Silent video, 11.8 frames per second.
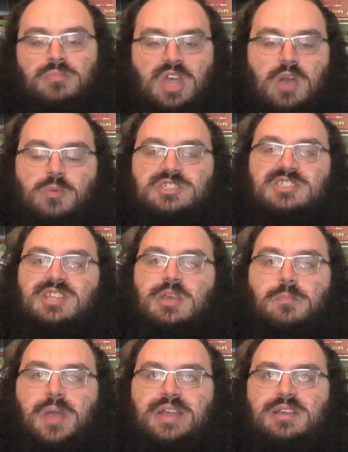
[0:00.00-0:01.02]
uh, which is
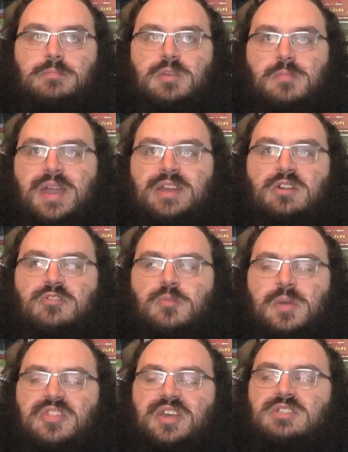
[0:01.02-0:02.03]
the backup commander
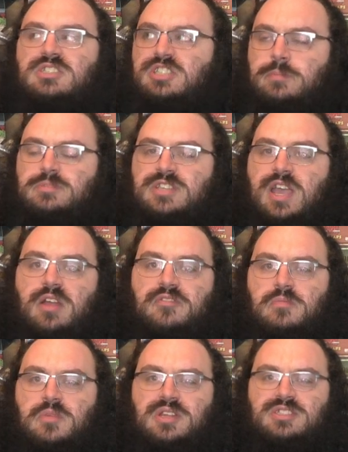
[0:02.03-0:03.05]
from, I think, Jump Scare
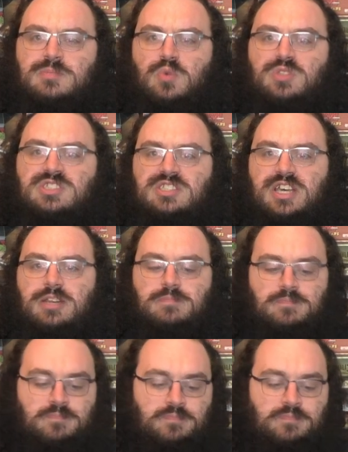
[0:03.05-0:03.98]
from the Duskmourn set.